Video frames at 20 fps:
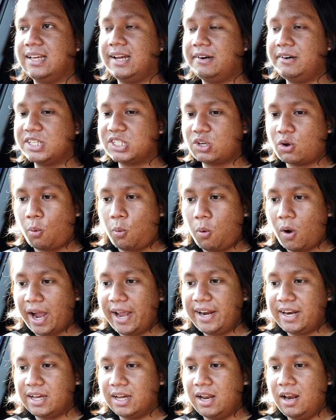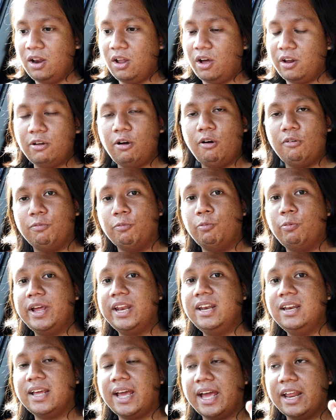there is quite a lot of
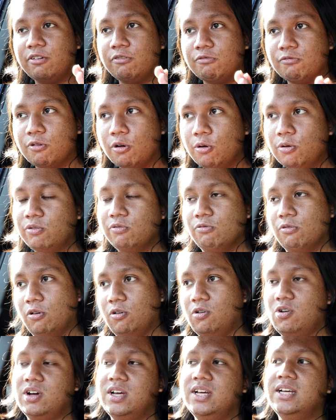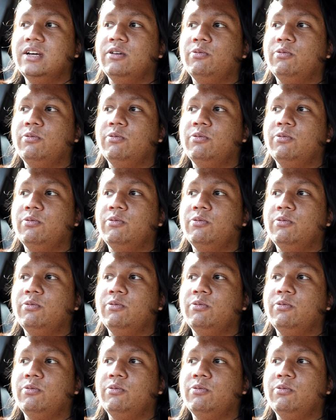wind and road roar,